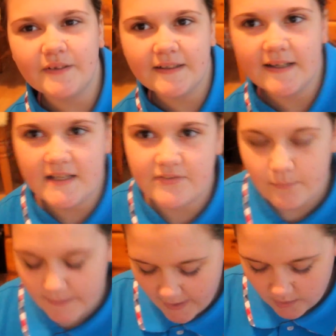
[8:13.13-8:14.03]
one is
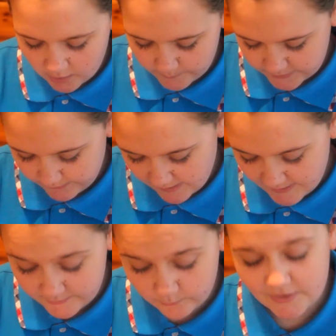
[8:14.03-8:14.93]
from my helicopter
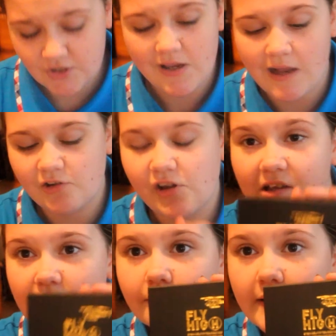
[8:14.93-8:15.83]
ride, which actually
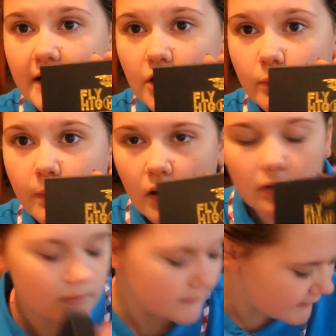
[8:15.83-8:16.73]
has a really cool
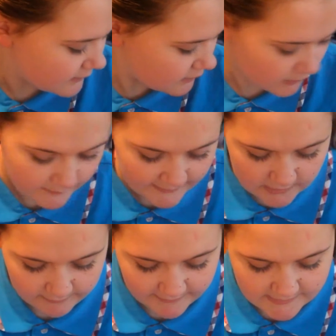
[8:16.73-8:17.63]
box compared to
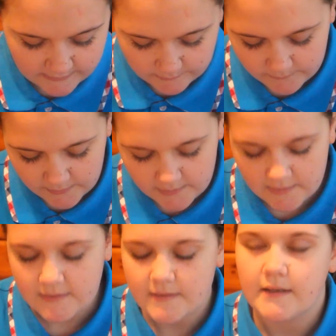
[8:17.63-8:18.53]
the rest of them.
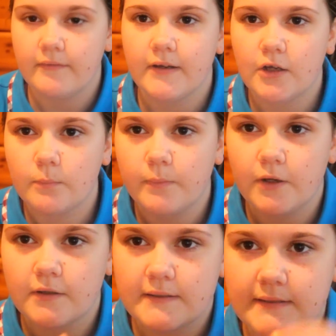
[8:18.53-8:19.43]
A really cool
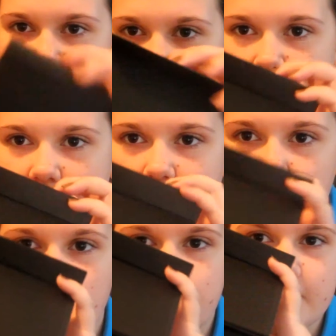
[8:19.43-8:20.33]
box. It
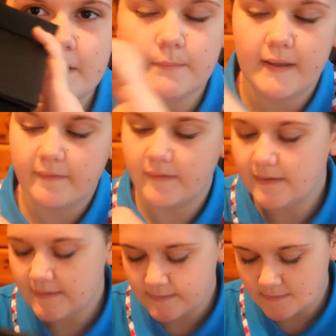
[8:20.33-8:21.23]
opens up like
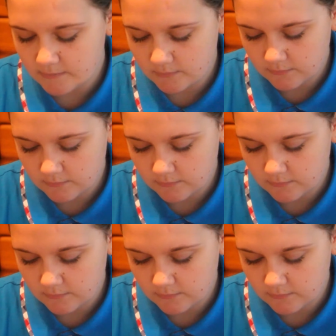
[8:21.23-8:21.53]
this,